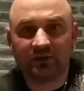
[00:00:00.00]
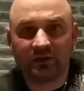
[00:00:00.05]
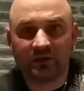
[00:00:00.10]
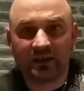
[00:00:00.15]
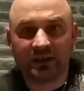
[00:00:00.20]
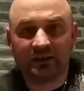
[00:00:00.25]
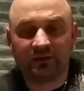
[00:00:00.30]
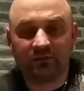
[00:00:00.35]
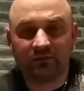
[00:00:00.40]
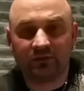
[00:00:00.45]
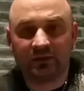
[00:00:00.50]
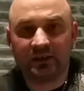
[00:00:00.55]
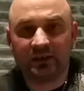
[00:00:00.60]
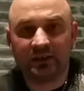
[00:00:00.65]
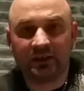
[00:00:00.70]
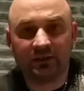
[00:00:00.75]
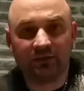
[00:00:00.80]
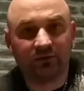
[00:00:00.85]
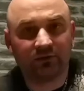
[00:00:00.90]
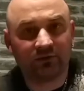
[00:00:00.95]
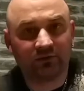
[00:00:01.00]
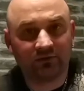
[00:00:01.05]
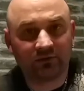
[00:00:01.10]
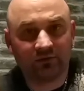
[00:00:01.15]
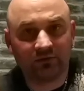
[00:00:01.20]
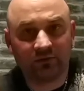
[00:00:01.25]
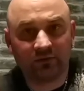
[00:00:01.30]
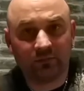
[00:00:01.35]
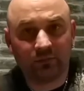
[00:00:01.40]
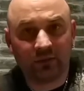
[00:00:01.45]
I had a greenhouse
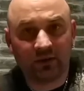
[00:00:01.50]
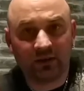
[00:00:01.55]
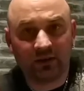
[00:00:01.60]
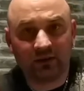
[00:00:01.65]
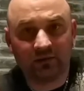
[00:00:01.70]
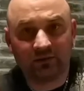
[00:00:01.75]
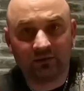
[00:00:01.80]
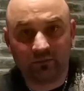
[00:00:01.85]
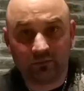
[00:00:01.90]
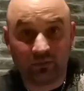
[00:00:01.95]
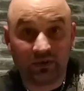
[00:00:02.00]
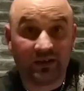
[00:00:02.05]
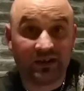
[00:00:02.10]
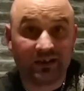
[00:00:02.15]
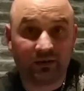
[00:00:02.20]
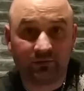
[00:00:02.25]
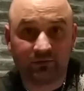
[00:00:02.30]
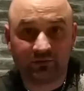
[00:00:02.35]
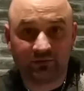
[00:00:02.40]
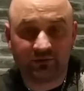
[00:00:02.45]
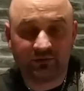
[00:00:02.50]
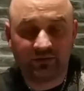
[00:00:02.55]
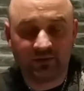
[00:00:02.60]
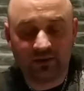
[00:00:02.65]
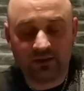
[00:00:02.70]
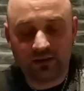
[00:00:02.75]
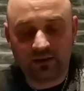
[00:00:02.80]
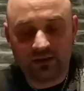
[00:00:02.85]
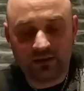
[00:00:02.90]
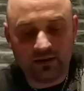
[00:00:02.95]
at my house
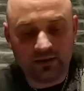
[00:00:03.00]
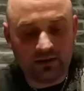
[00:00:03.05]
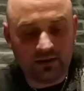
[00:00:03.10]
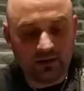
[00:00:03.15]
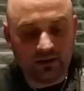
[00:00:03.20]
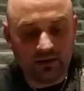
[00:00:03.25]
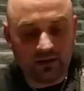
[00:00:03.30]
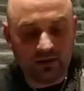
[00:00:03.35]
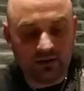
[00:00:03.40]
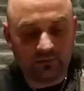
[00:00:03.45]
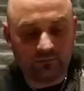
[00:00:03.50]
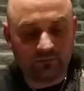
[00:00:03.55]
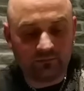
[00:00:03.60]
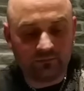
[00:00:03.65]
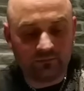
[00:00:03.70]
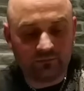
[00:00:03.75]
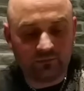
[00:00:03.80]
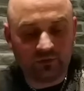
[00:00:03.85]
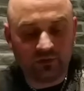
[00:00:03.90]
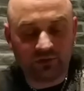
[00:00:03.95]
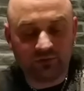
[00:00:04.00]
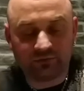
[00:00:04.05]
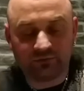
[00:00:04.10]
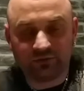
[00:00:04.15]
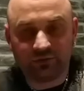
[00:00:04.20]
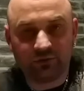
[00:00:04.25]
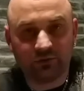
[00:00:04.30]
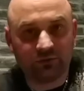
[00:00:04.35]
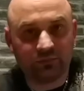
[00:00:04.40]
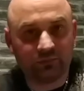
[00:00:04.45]
that I was
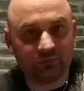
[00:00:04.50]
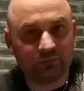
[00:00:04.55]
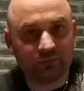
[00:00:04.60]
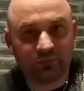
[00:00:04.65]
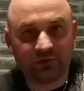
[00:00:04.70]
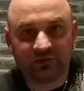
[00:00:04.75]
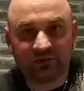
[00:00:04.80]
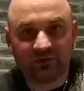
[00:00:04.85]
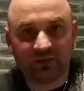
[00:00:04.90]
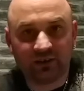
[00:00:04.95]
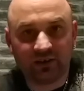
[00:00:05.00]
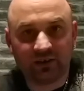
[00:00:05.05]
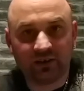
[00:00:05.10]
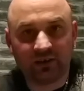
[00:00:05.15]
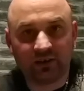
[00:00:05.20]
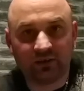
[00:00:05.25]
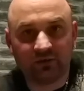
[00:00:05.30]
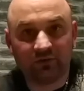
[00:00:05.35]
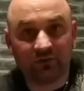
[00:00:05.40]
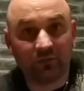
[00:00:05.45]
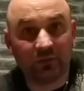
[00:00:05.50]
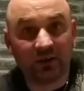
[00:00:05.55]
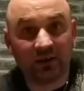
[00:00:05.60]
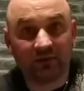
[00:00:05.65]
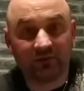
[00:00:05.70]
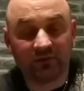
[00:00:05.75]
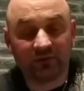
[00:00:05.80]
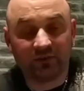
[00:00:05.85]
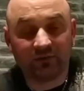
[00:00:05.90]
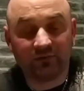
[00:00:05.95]
doing
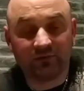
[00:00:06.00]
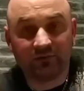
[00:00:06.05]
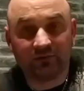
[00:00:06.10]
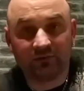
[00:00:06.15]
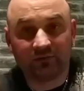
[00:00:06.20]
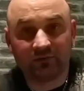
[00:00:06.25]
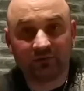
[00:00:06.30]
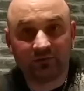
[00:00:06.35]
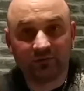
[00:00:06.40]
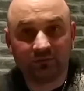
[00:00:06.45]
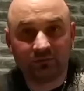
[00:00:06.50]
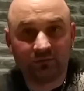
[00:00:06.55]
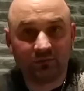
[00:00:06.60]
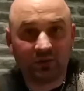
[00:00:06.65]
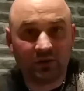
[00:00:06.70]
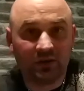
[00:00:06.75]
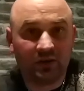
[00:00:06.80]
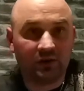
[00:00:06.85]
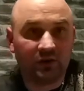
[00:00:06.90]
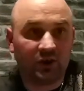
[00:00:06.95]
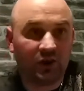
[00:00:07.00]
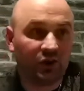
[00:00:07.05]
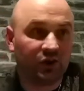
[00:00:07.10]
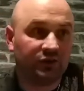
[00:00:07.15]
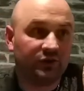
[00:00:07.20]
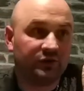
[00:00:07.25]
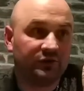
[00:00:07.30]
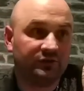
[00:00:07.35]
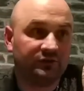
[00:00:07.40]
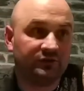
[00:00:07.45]
tomatoes,
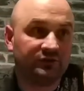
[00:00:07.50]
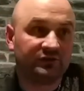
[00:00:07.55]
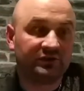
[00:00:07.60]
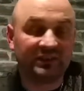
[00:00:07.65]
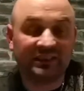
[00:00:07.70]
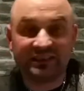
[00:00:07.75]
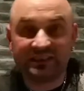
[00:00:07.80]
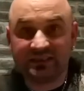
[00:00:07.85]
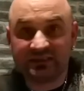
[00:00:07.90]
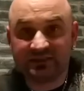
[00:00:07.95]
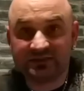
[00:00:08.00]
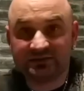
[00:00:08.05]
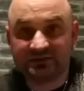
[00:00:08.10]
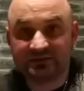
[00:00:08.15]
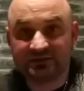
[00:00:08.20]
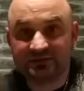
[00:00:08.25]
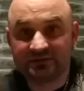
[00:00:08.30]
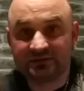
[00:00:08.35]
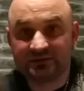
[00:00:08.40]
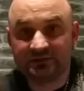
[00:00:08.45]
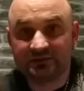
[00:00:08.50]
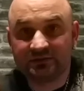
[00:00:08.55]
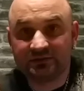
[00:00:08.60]
onions, leeks,